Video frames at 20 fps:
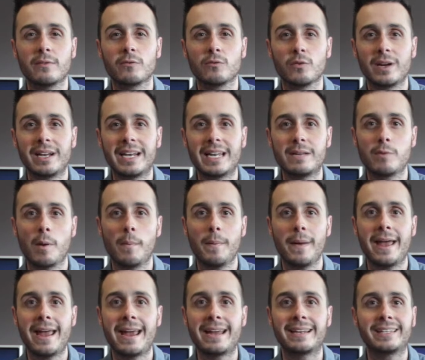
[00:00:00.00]
it really
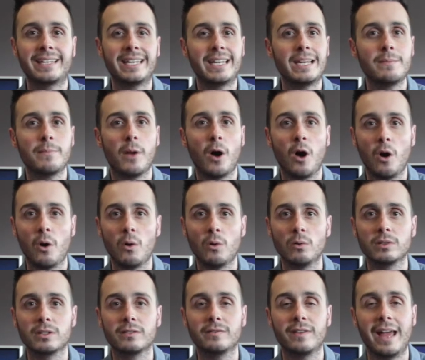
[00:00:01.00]
prepared. Keep
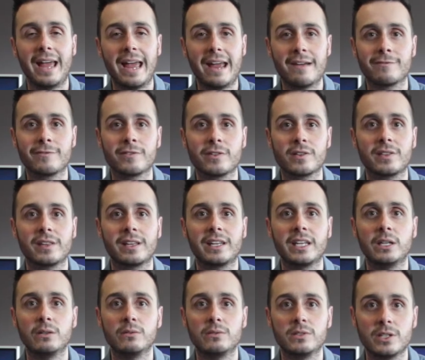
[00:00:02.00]
hold of
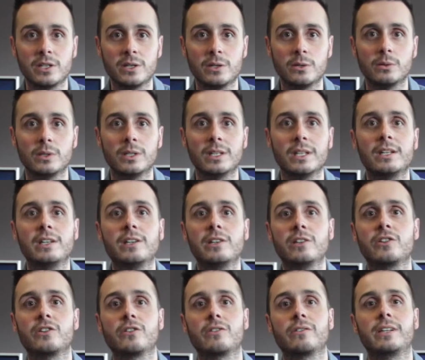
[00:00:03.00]
everything you do
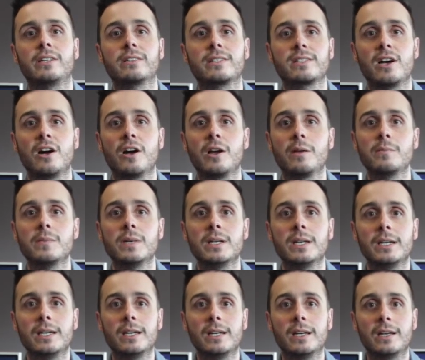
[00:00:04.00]
during your time.
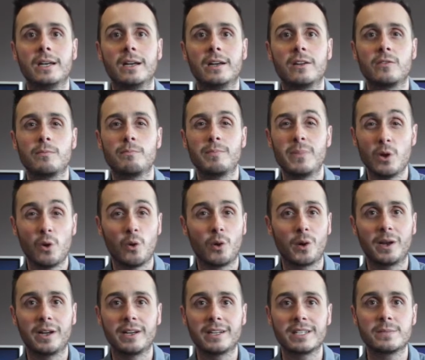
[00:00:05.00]
Be
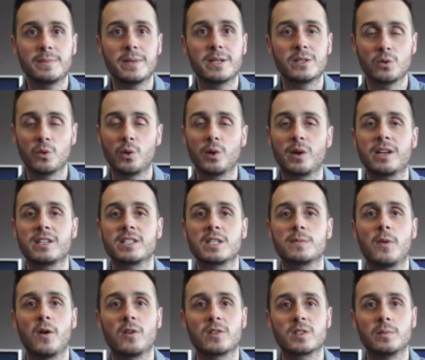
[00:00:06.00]
organised, be as organised
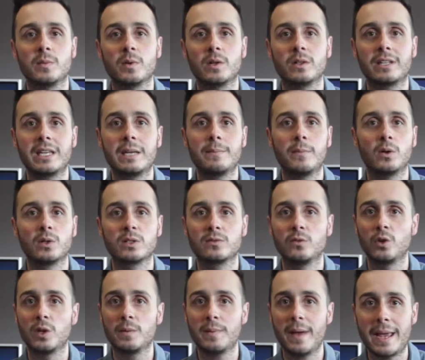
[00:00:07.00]
as possible. Keep hold
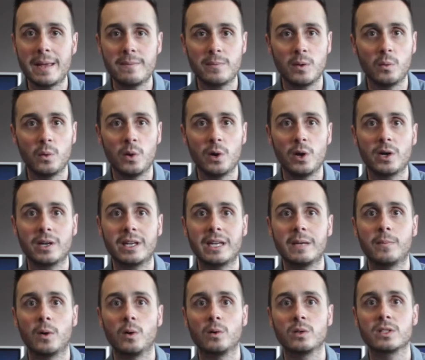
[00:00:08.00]
of all your paperwork,
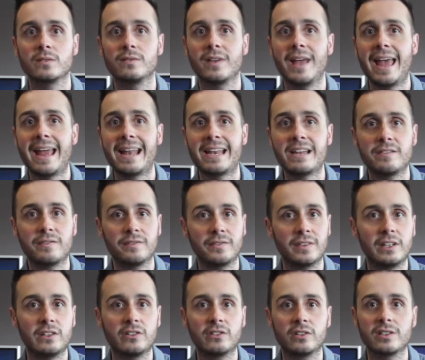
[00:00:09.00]
keep hold of any
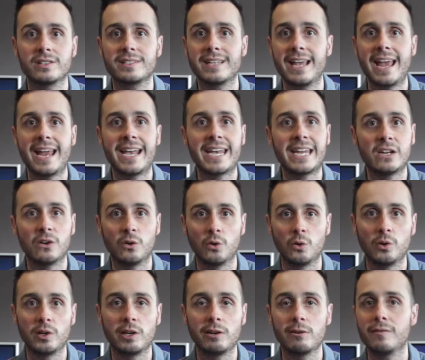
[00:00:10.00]
features, any
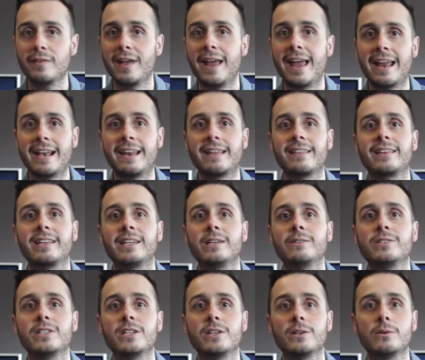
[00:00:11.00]
audio of anything
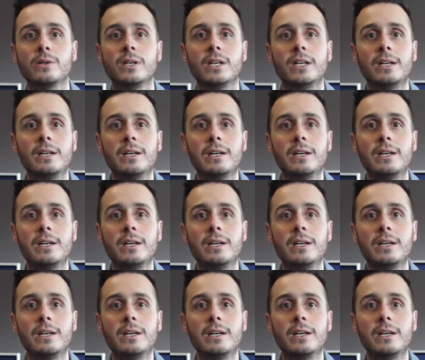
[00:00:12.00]
you do,